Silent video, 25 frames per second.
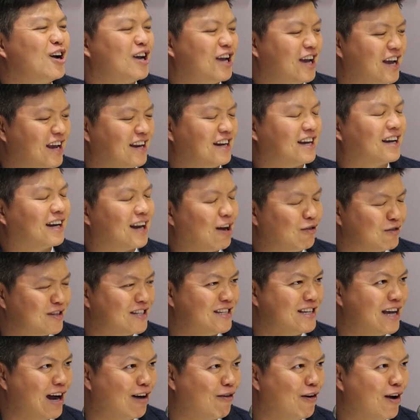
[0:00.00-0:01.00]
in cloud
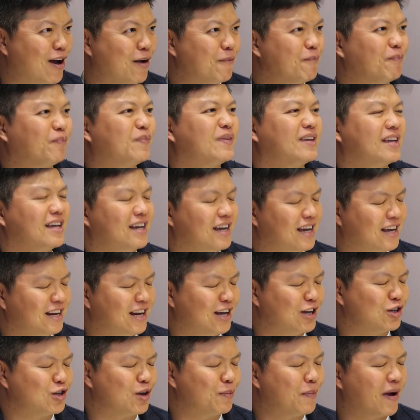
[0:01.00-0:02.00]
CRM
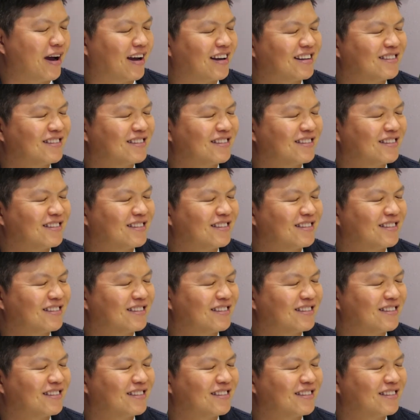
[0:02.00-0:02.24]
in Asia Pac.